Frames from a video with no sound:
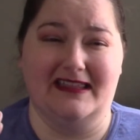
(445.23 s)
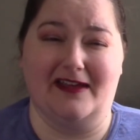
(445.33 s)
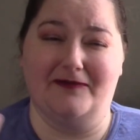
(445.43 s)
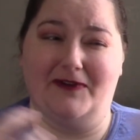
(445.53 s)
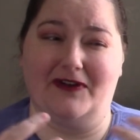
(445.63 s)

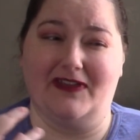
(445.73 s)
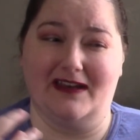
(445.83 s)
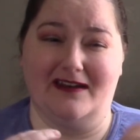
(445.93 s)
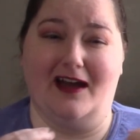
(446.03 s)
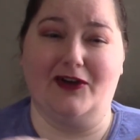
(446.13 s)
funk, that
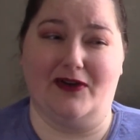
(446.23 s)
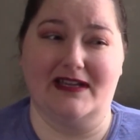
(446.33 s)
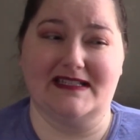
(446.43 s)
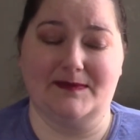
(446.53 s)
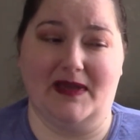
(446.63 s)
not
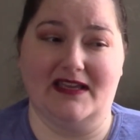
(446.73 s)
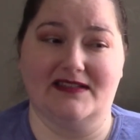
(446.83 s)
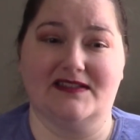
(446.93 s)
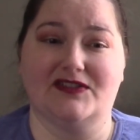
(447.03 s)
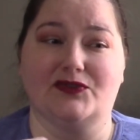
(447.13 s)
great
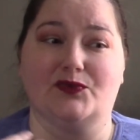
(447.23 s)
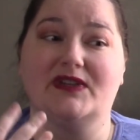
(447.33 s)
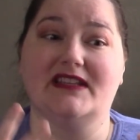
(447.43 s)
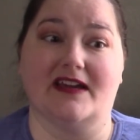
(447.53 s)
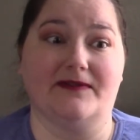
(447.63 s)
space to
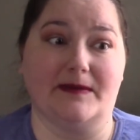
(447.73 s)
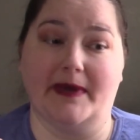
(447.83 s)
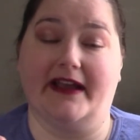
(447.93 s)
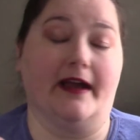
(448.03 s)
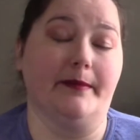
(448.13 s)
read that
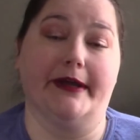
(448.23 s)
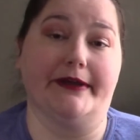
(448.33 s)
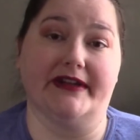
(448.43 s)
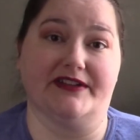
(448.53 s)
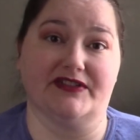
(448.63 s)
feedback, I'm not
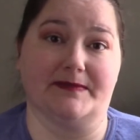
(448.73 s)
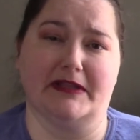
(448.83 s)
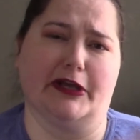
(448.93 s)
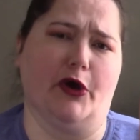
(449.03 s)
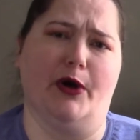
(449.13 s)
good at just being
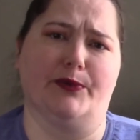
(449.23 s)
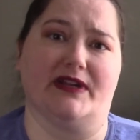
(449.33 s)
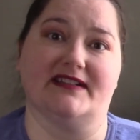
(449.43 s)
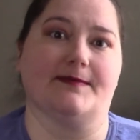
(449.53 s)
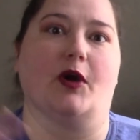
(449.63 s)
like, oh, I'll read
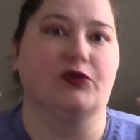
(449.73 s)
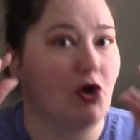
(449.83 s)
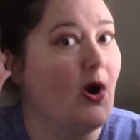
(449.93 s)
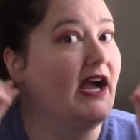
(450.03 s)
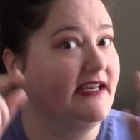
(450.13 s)
it tomorrow.
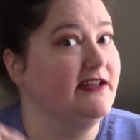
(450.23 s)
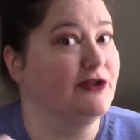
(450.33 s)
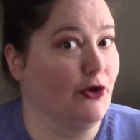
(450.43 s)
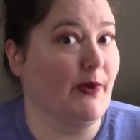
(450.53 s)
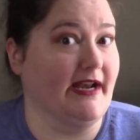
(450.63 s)
No, I need to
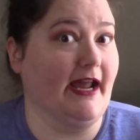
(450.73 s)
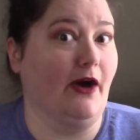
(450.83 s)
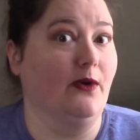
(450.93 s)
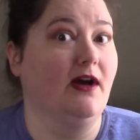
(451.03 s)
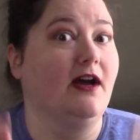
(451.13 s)
know right
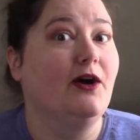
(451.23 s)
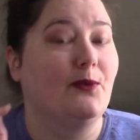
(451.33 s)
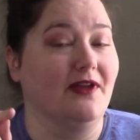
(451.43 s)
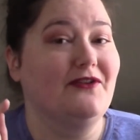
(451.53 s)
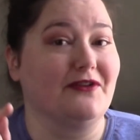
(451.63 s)
now
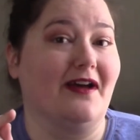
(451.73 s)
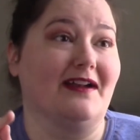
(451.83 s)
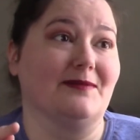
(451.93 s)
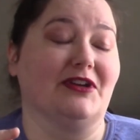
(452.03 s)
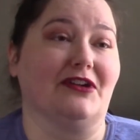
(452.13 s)
whether or not
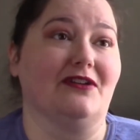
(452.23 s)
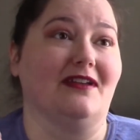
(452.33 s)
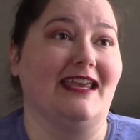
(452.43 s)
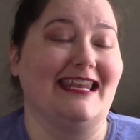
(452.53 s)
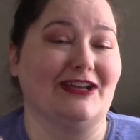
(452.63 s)
I'm
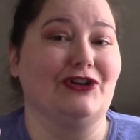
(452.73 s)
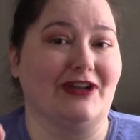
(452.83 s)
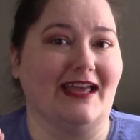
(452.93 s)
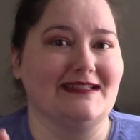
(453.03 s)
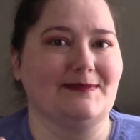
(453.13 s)
in a good
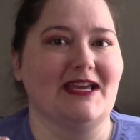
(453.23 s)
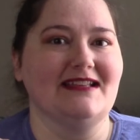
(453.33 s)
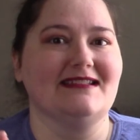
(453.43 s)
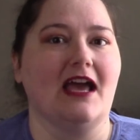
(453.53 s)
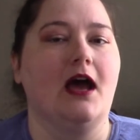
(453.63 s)
headspace.